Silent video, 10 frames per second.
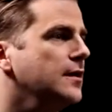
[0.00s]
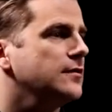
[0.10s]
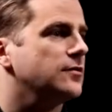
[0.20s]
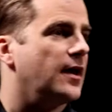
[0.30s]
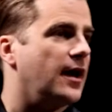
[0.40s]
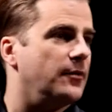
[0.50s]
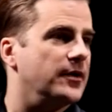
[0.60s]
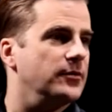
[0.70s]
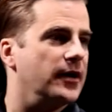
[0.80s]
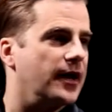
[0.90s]
so now we
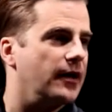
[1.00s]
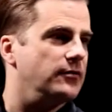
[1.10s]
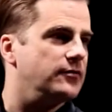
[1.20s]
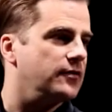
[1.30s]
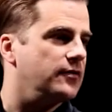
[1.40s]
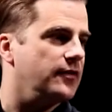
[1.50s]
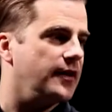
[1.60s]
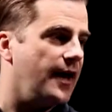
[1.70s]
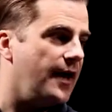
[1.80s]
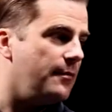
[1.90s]
can work out
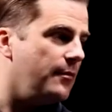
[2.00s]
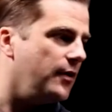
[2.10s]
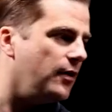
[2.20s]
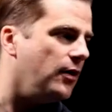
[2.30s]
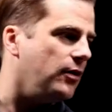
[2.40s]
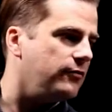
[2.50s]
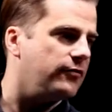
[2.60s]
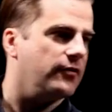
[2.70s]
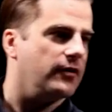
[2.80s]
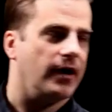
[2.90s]
the M
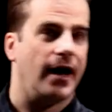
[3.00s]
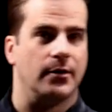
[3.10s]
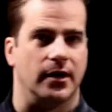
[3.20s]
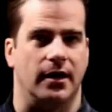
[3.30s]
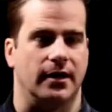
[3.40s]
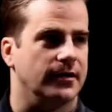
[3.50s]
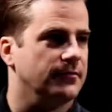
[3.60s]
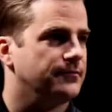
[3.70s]
of our line.